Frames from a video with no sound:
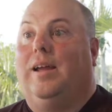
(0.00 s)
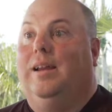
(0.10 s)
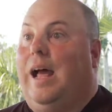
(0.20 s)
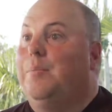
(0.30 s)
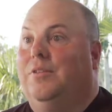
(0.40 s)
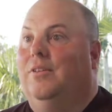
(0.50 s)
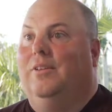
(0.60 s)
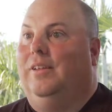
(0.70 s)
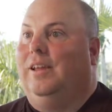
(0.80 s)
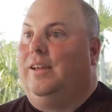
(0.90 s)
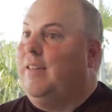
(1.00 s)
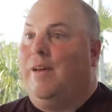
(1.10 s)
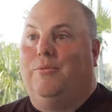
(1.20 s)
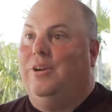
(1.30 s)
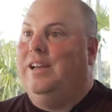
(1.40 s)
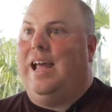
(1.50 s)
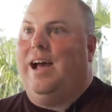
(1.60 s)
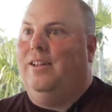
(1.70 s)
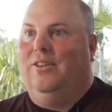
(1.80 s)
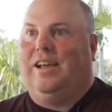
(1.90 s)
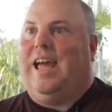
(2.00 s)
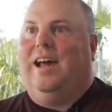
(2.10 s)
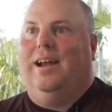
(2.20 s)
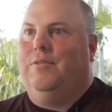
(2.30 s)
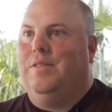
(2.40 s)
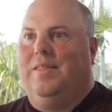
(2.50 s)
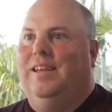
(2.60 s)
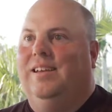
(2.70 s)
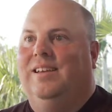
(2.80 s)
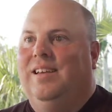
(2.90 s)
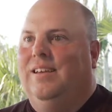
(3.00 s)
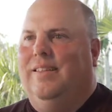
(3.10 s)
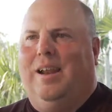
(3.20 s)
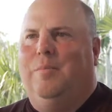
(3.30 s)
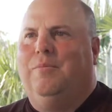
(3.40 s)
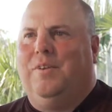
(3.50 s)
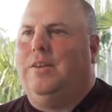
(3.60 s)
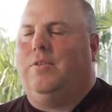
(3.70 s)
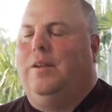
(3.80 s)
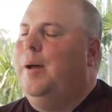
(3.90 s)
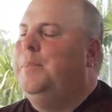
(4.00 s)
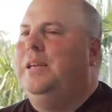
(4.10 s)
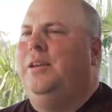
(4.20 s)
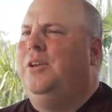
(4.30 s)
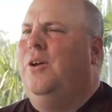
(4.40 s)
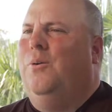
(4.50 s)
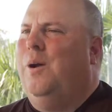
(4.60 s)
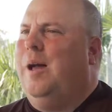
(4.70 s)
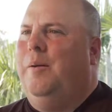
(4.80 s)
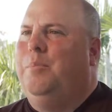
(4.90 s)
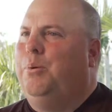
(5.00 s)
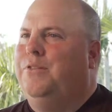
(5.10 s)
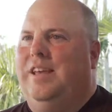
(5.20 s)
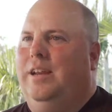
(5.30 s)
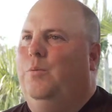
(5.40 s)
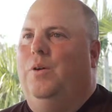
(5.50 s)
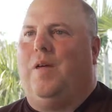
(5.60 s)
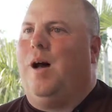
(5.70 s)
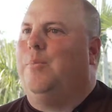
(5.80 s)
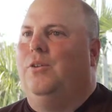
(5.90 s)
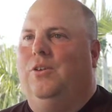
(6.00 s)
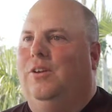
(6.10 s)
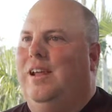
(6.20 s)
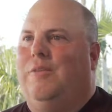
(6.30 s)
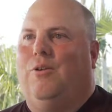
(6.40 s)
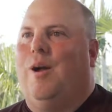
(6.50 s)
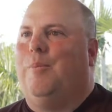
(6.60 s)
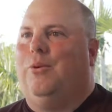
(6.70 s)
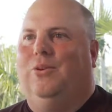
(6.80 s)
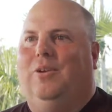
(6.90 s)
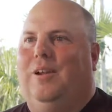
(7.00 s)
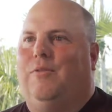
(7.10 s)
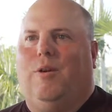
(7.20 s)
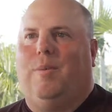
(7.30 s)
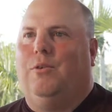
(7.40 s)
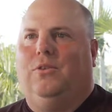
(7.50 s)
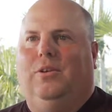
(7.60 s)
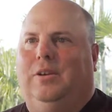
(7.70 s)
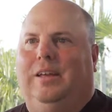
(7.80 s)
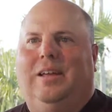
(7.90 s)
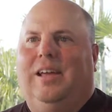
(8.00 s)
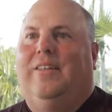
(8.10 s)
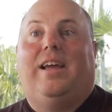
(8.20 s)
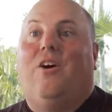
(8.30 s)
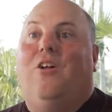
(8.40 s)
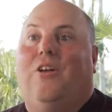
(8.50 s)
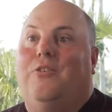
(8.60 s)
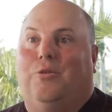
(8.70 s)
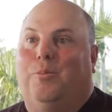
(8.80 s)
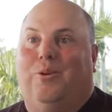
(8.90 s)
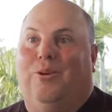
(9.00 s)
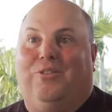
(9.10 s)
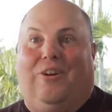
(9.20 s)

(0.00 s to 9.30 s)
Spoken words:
Right, absolutely. Because every day I look at everything that I'm faced with. I'm presented with opportunity after opportunity after opportunity, like all entrepreneurs